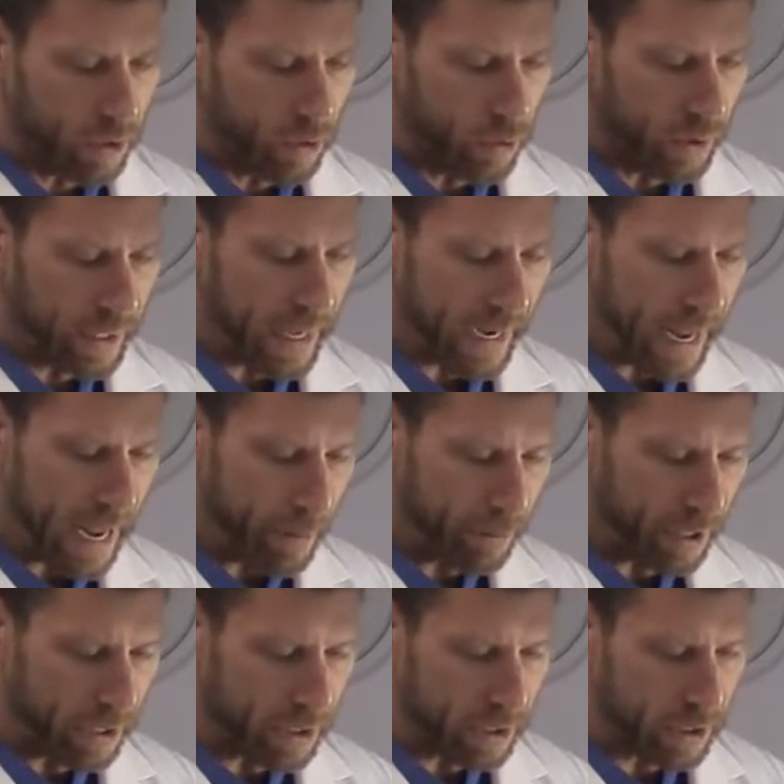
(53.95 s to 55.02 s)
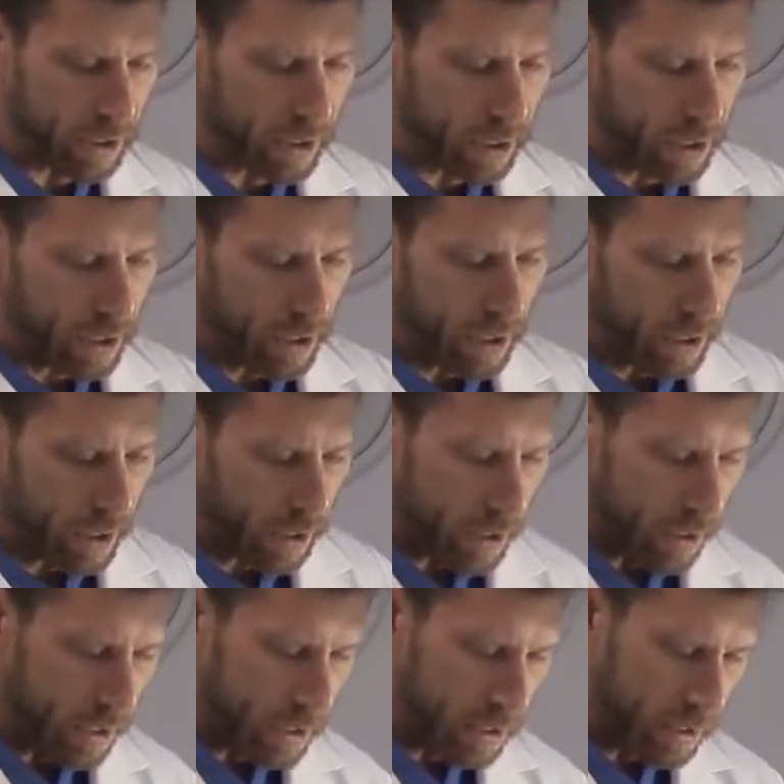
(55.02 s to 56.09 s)
When that happens,
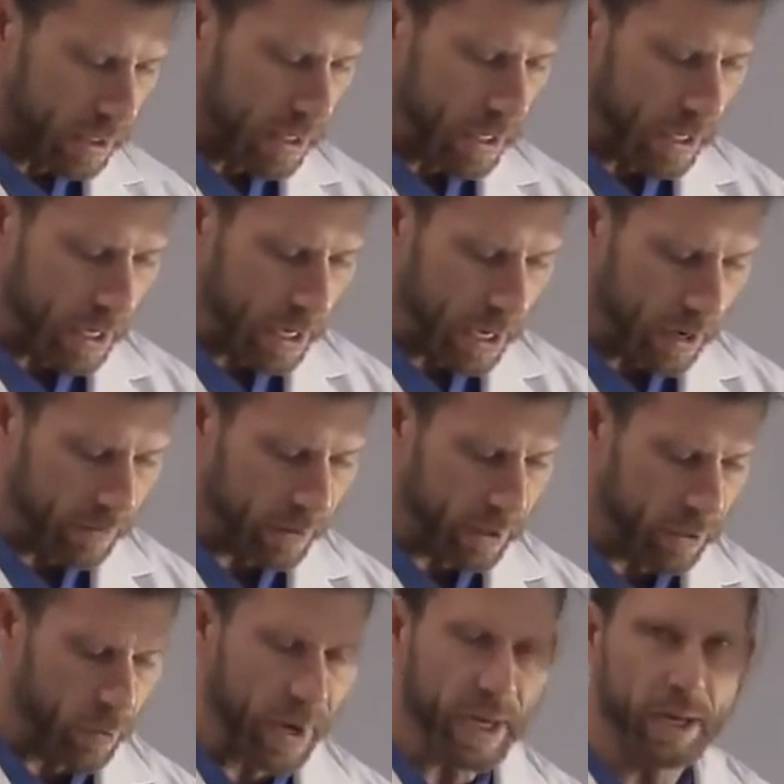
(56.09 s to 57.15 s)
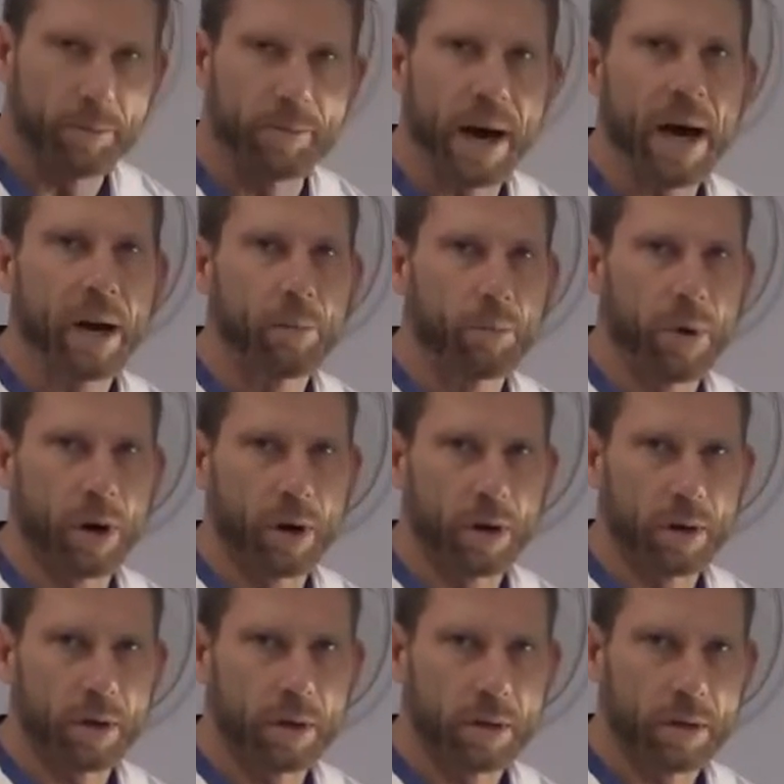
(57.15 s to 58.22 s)
this heavily weighted bottom
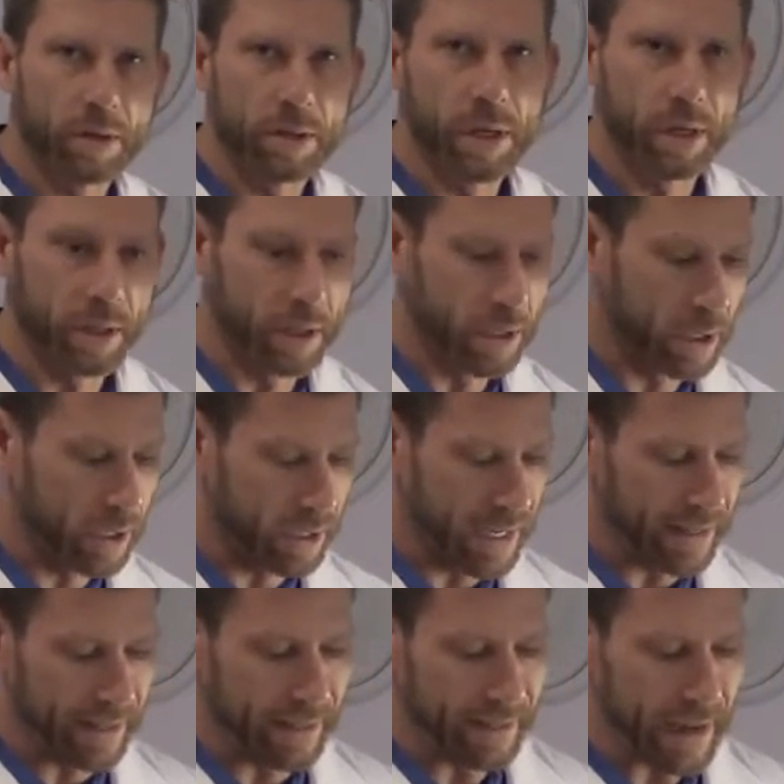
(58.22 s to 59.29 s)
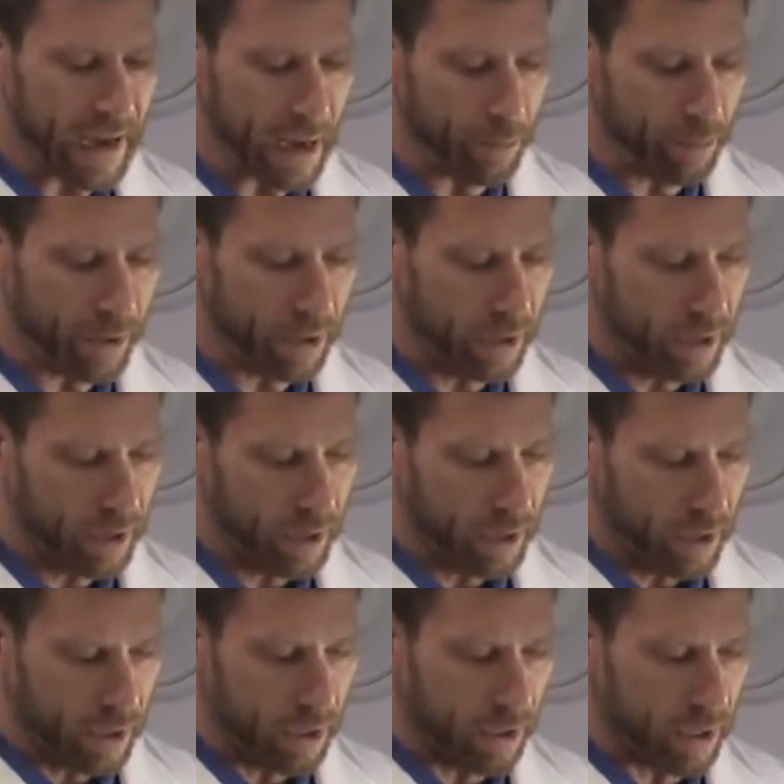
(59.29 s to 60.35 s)
part suddenly is at the top.
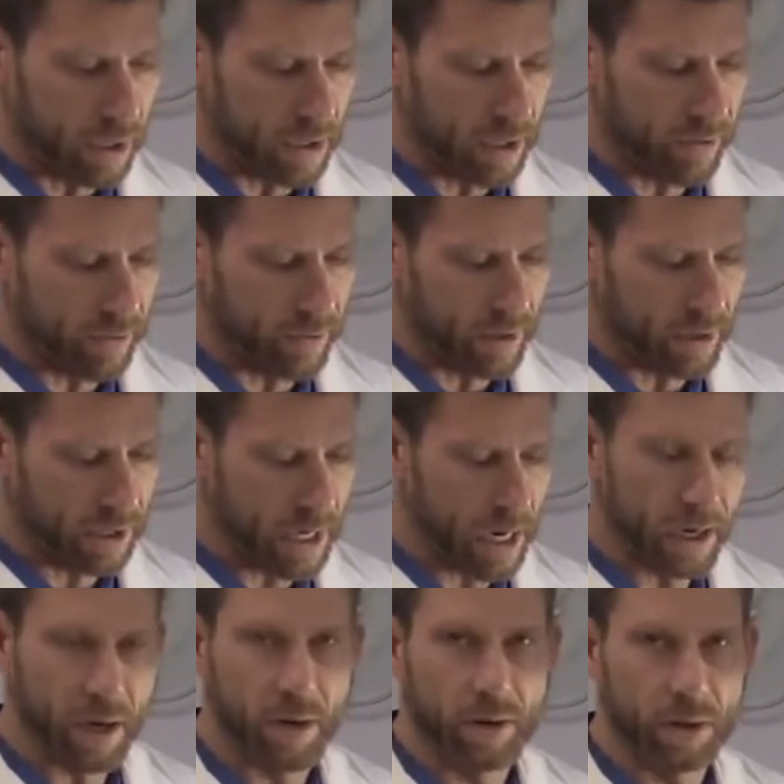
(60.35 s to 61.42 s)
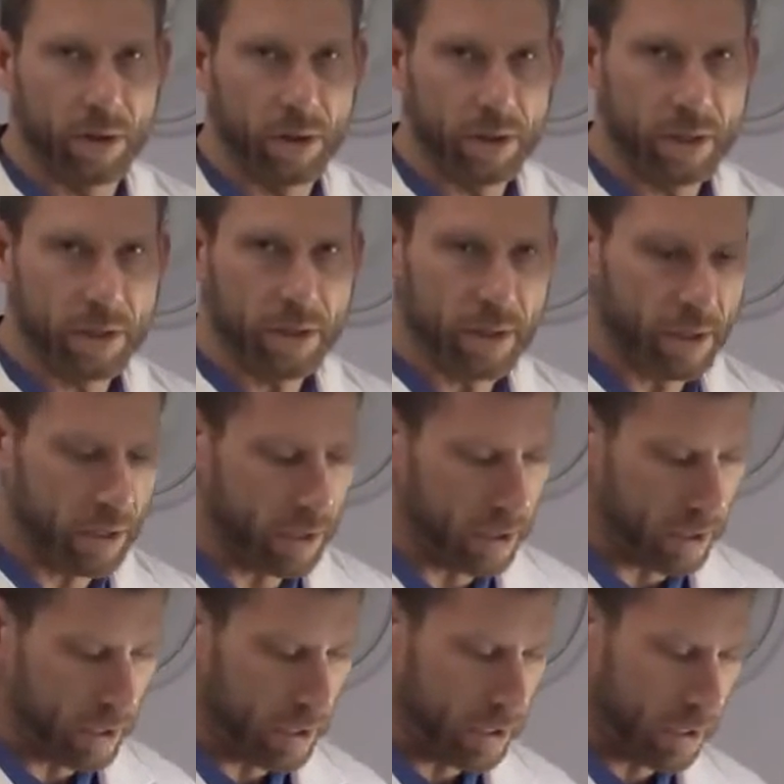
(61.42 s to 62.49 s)
You can see from the side how it looks
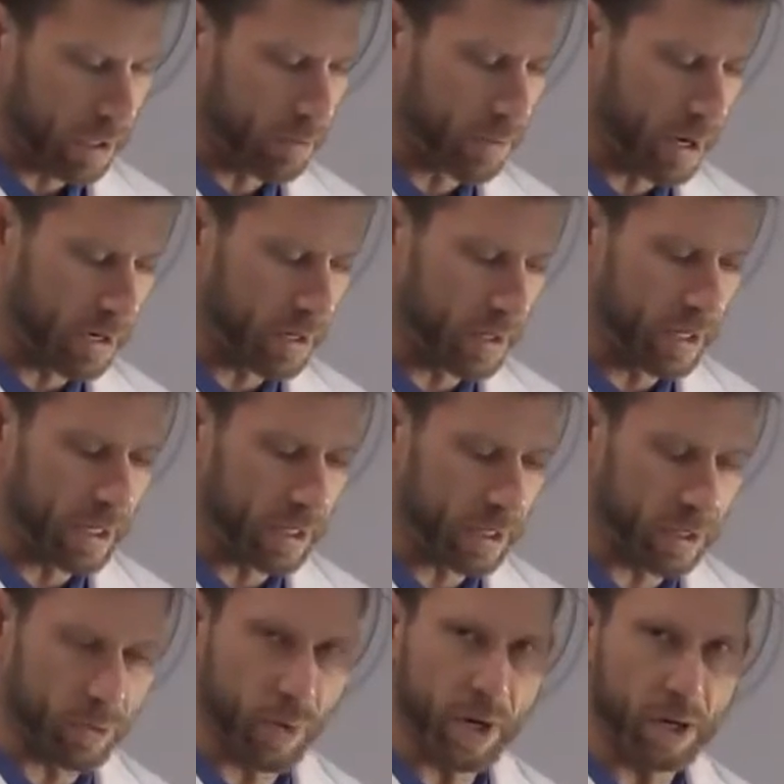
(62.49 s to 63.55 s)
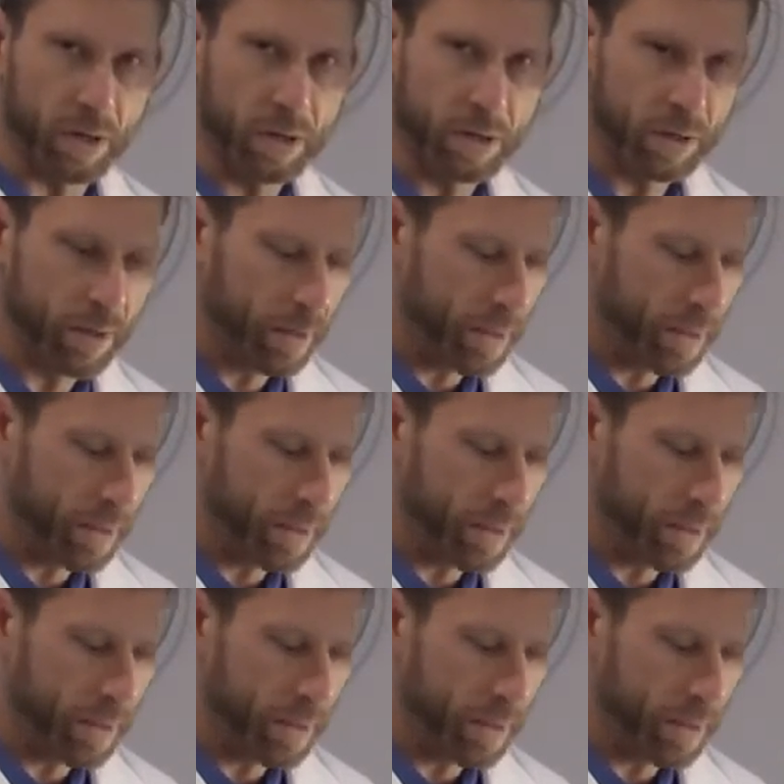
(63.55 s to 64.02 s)
compared to this as well.